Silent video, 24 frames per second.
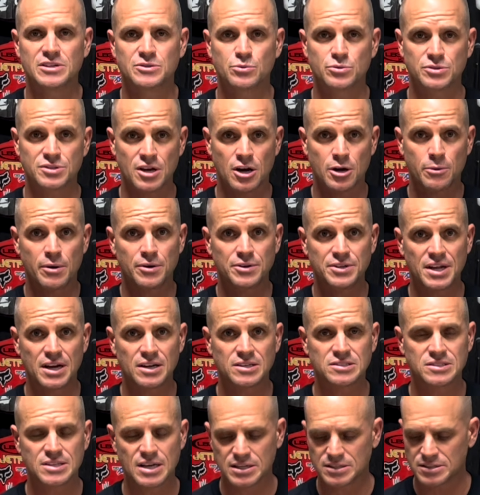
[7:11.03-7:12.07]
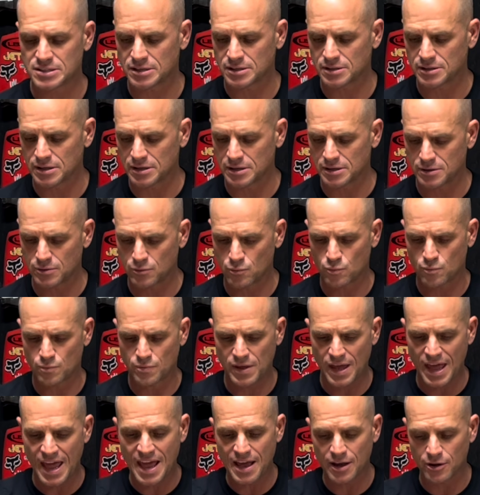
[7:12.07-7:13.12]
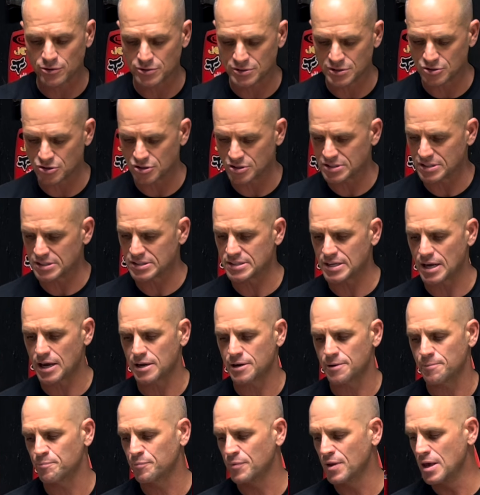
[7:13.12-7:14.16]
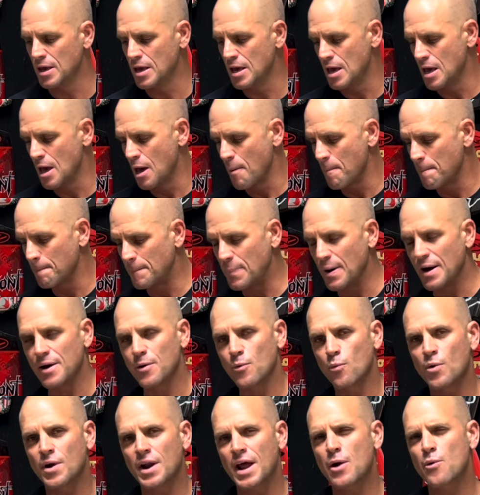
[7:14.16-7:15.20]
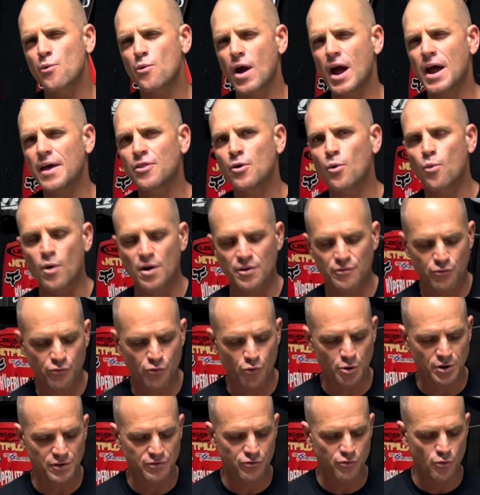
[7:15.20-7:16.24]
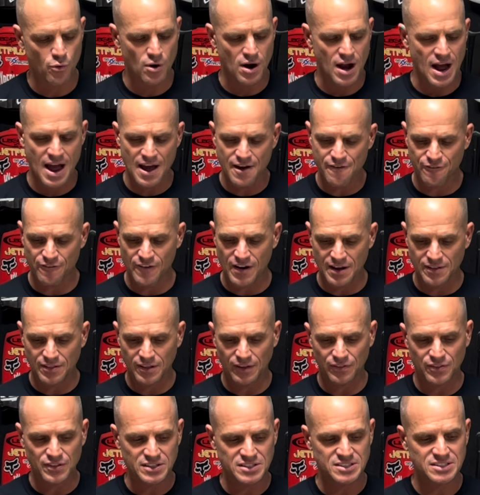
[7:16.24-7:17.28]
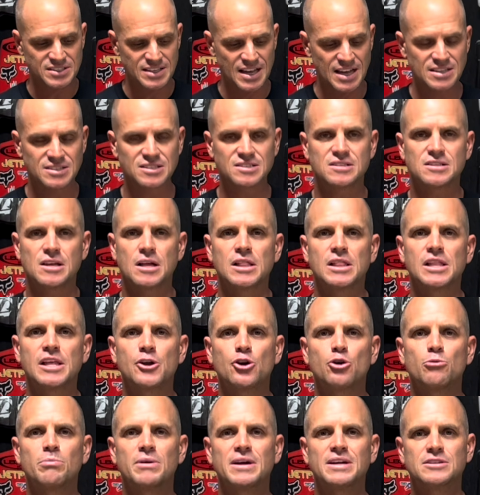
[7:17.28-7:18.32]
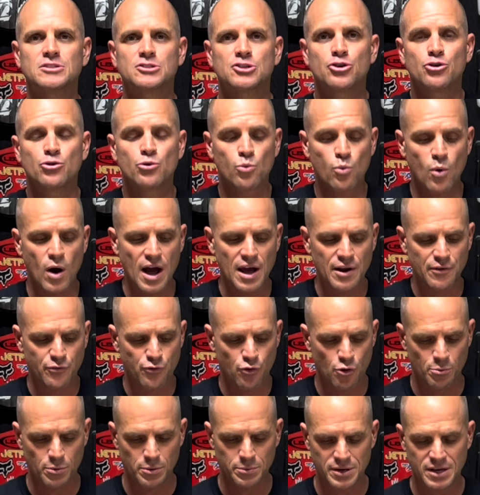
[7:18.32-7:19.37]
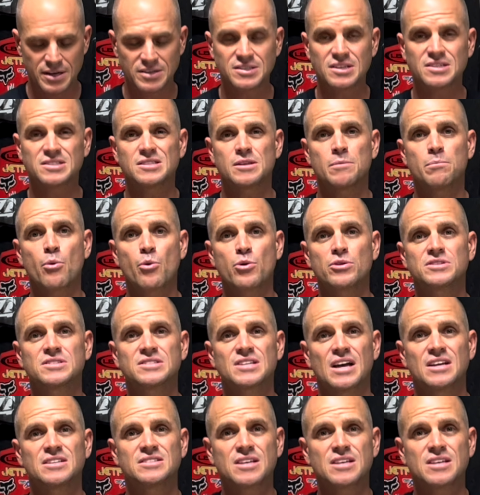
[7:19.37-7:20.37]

We'll talk about duck stance and the angles in just a second. But when I ride the 144, I find like this stance is a little bit too wide for me because as the boards size